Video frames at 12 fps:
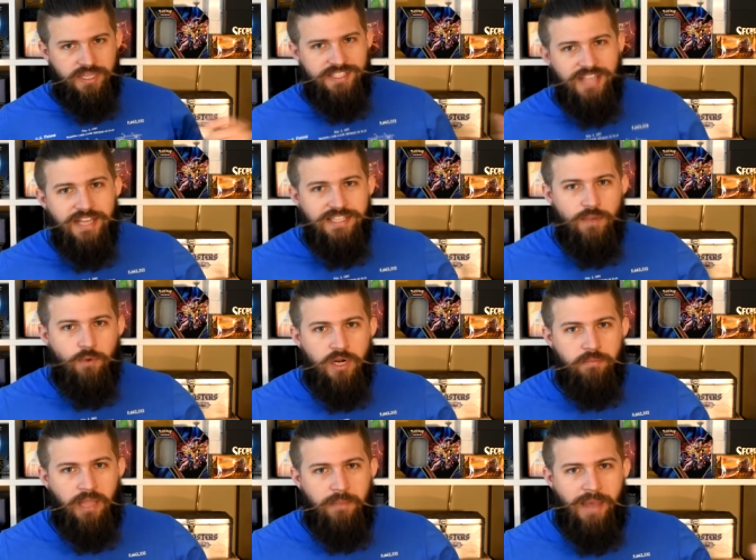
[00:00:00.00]
decides they
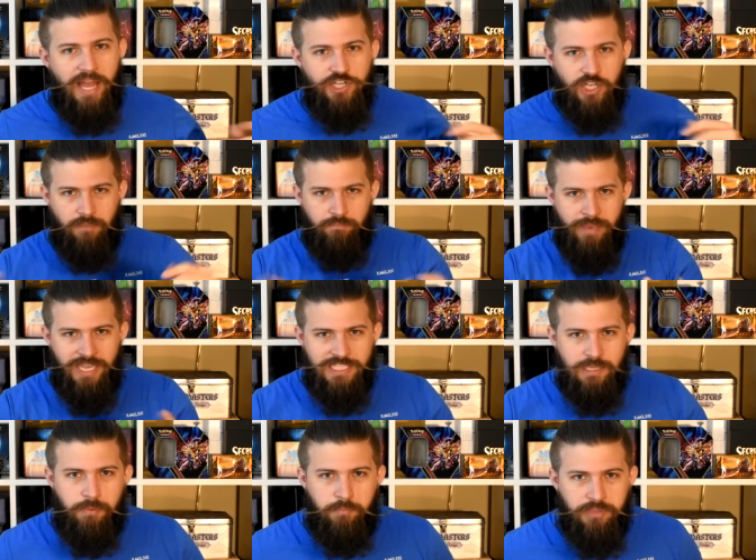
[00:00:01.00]
want to play Magic, and picks
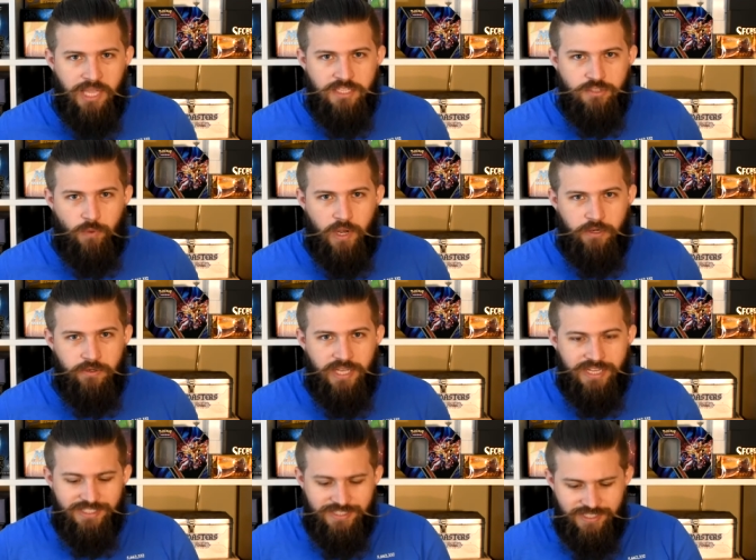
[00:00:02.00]
up a Planeswalker
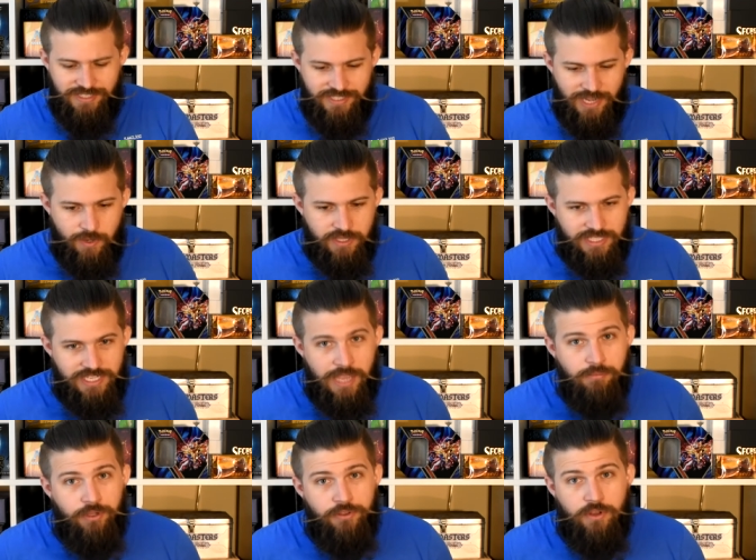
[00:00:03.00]
deck, sits down at the
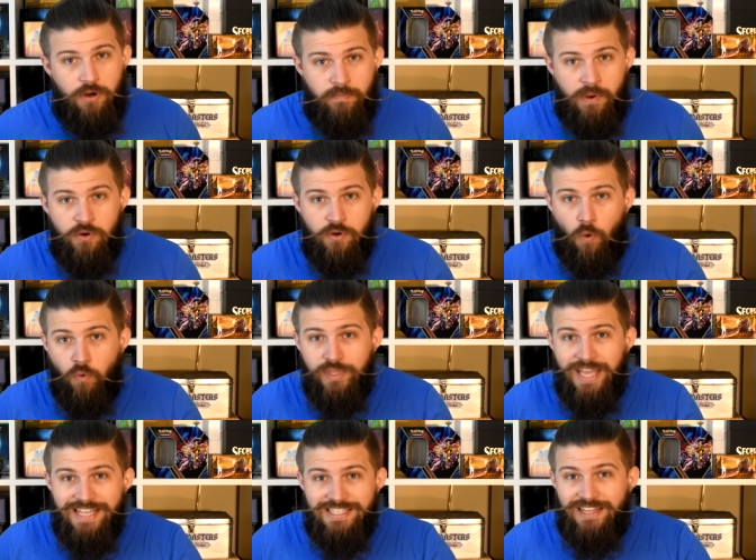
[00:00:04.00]
table, and their opponent
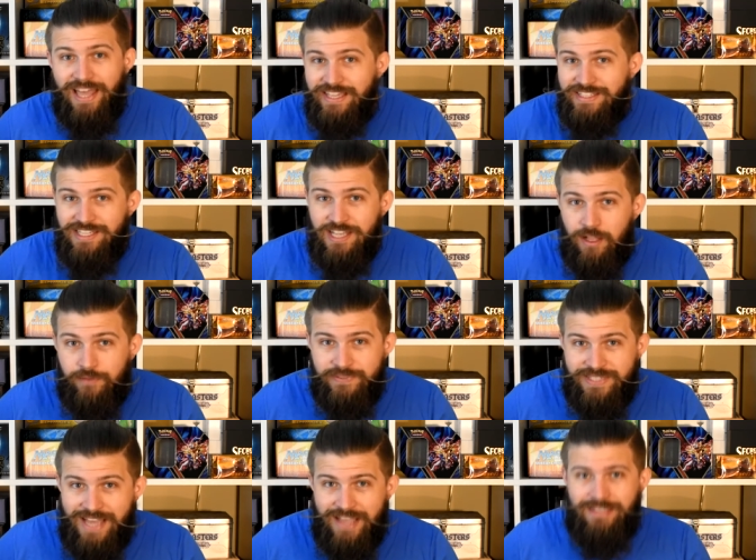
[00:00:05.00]
only has a Legacy
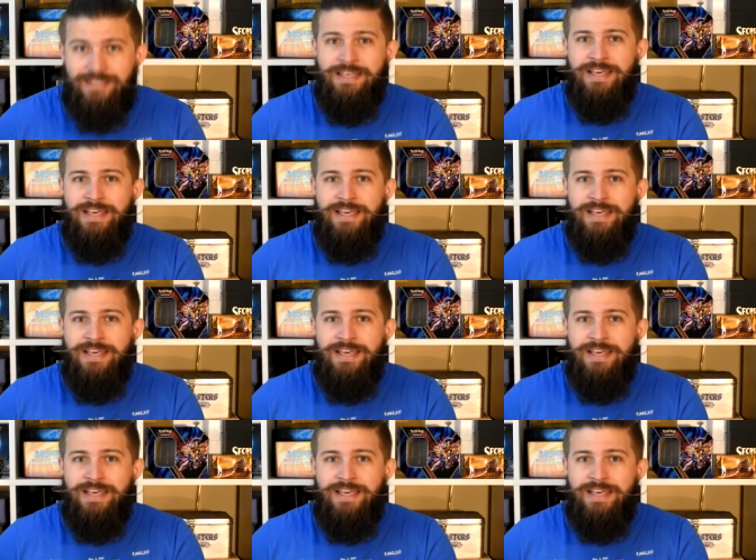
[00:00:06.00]
Elves deck,